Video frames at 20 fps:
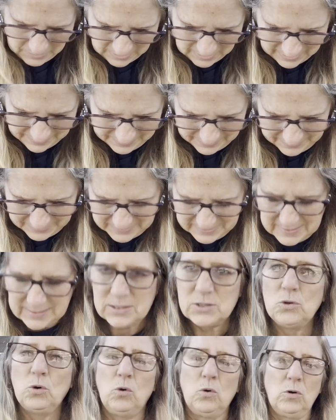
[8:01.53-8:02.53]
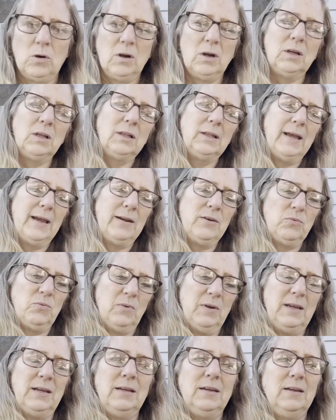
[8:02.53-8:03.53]
And then this is Oral and
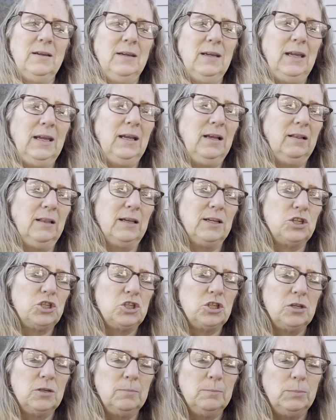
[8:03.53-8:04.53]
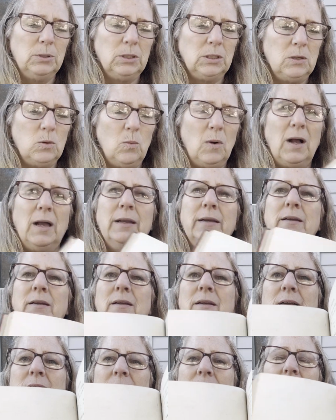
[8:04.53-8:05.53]
Written English, book 1.
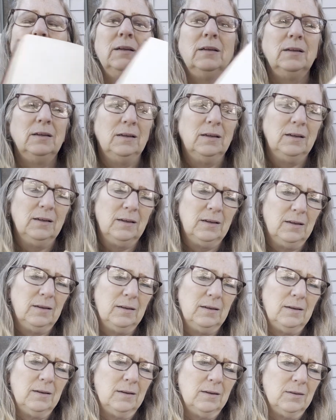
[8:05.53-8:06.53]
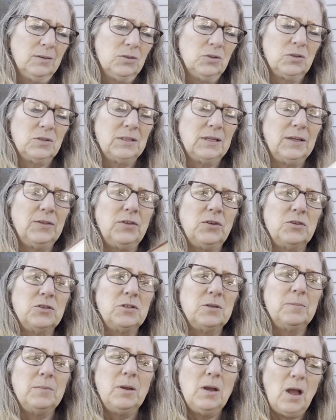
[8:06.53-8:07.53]
This looks like there's
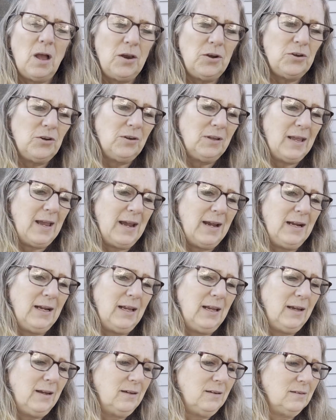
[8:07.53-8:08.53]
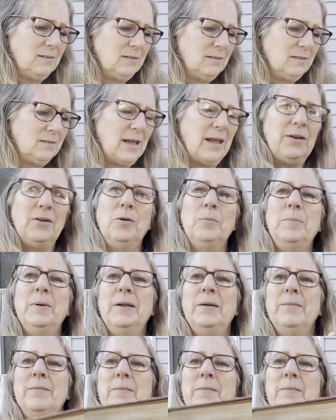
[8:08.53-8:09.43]
some underlining. I don't know, but